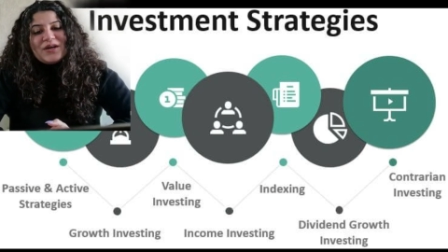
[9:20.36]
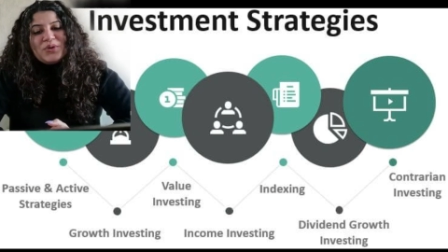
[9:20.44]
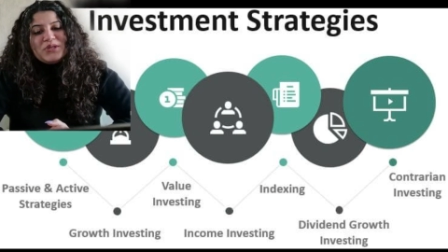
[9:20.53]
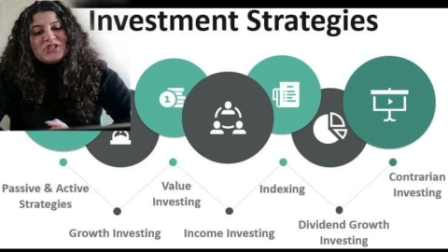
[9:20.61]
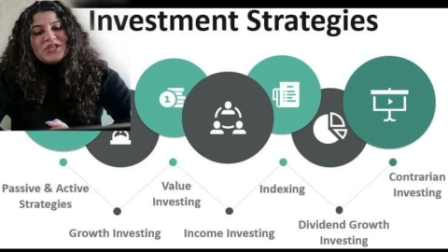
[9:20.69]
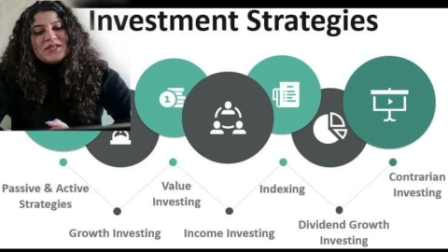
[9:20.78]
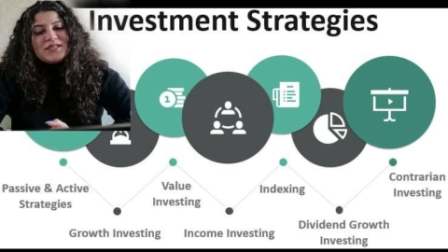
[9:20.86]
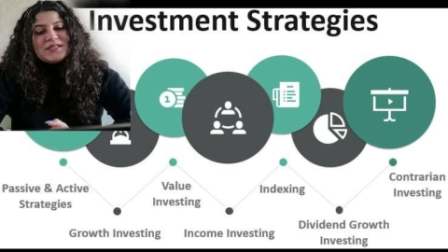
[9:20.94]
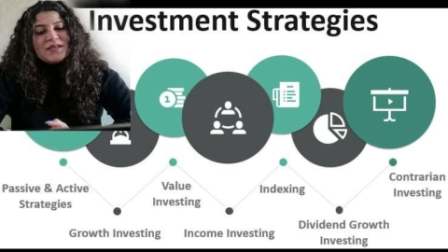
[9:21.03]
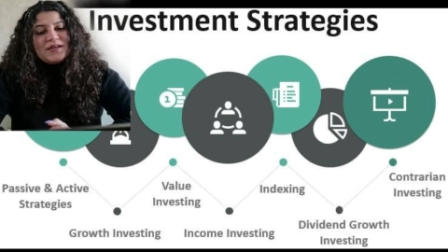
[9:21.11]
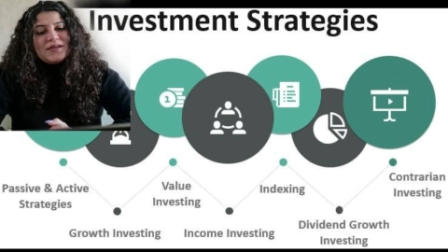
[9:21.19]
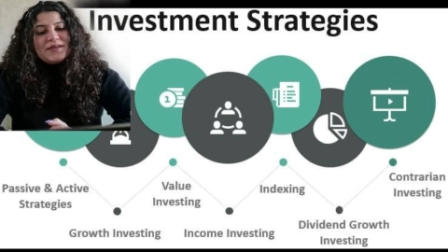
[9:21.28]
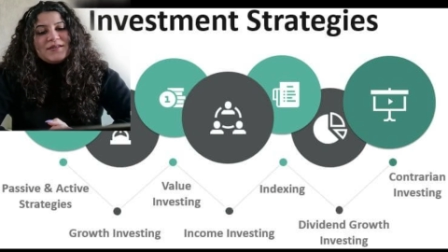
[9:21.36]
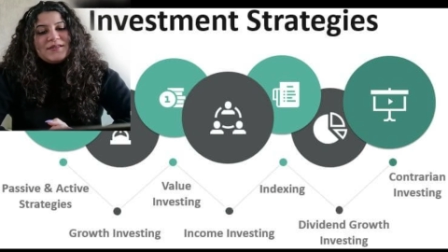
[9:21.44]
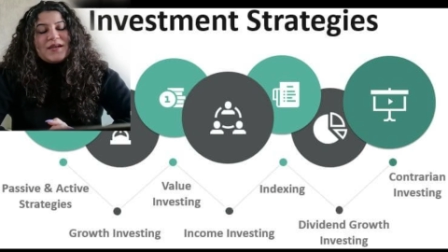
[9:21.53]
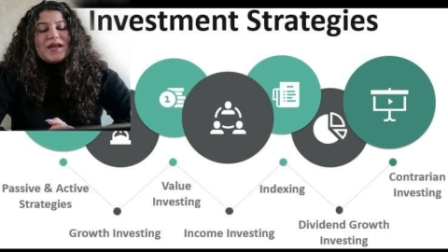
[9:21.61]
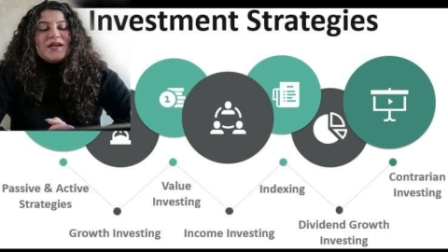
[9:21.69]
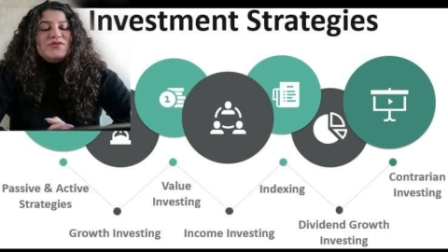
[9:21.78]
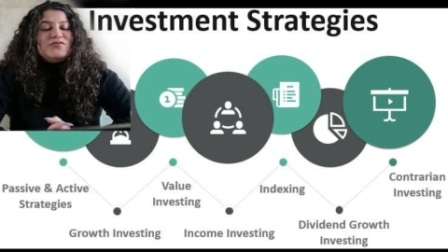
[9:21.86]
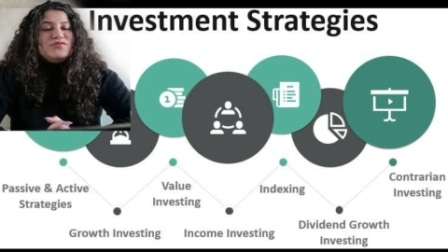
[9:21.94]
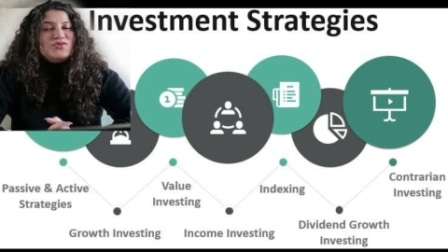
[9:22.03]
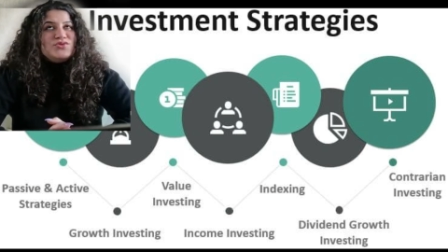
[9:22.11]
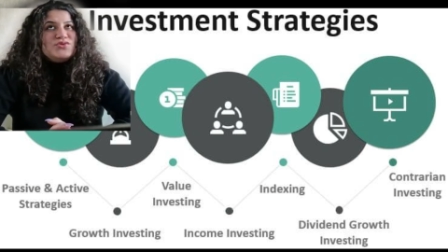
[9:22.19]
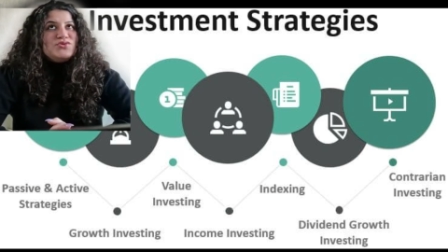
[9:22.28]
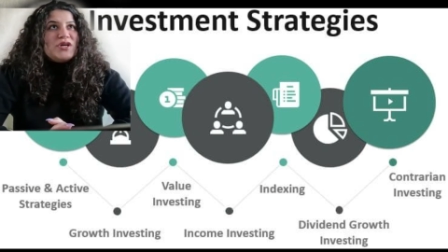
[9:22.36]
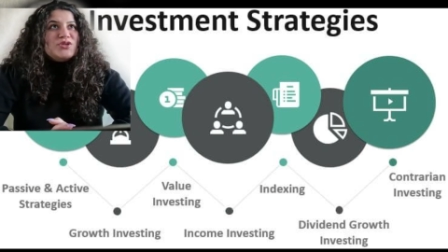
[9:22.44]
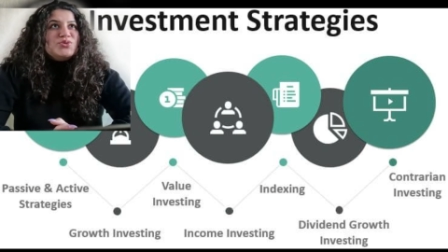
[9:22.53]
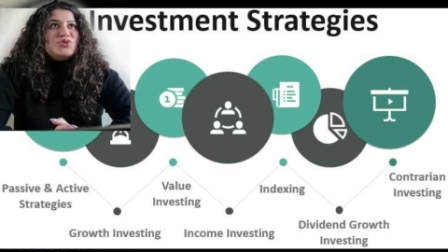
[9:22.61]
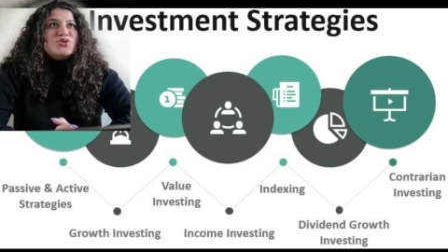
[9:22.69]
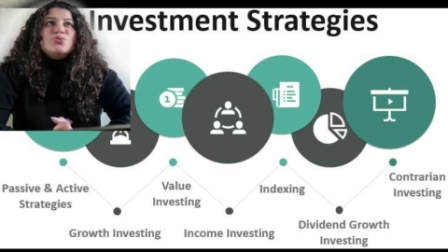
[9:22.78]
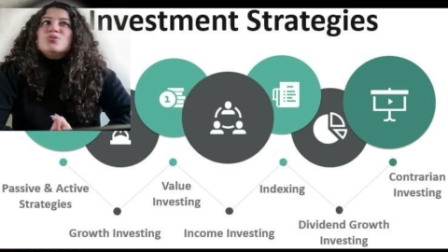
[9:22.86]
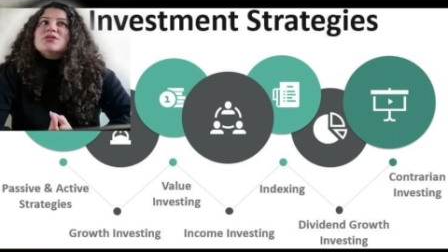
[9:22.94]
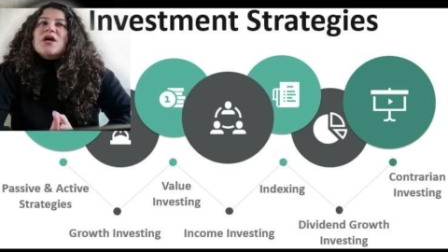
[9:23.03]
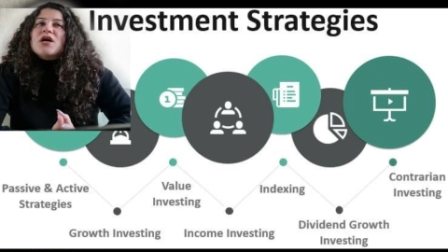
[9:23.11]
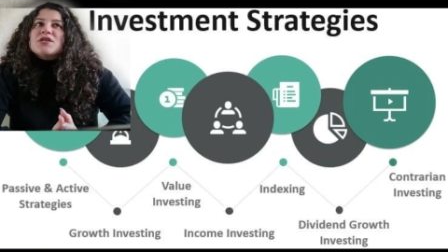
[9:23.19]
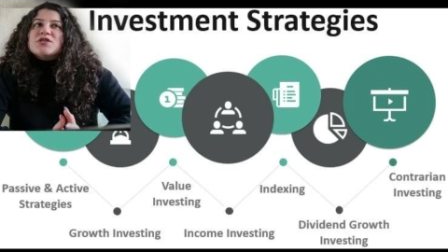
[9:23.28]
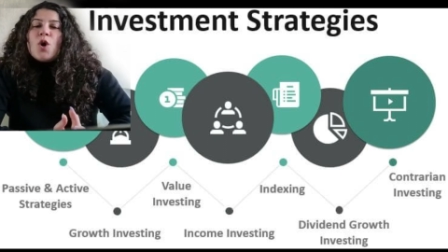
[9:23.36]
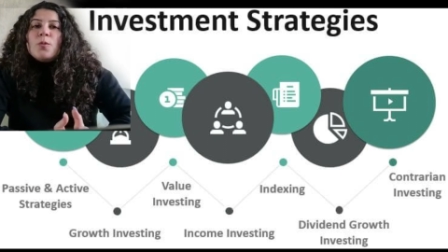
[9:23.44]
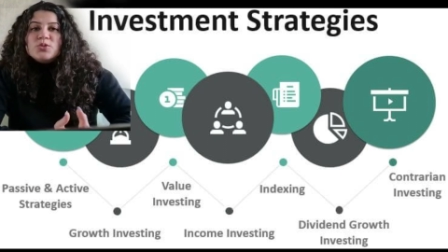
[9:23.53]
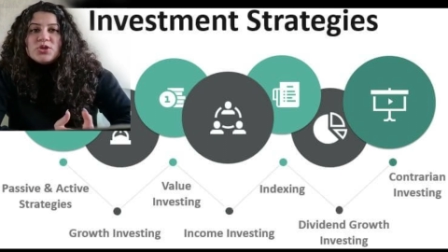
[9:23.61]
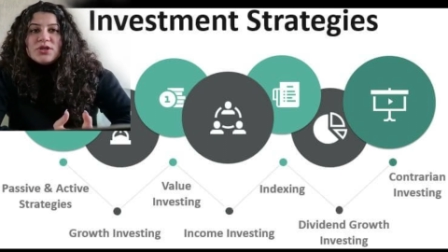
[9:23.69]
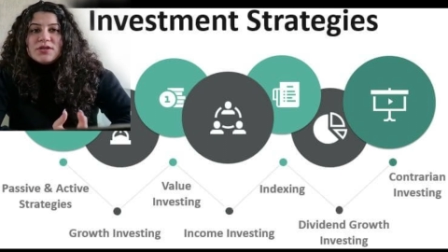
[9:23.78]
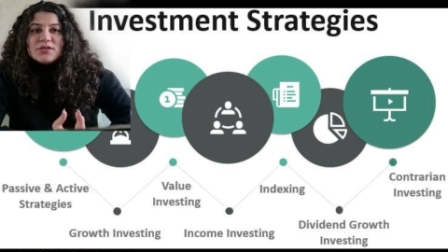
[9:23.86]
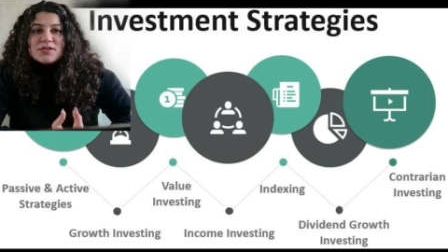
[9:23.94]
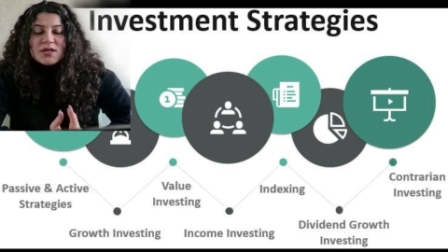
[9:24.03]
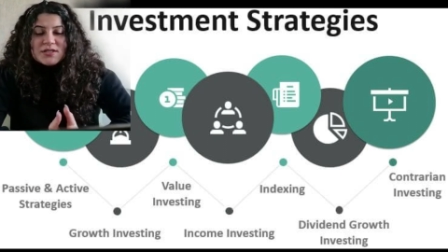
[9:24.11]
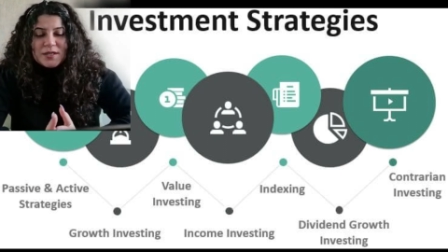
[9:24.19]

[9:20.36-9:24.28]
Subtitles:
which is that I should choose a subject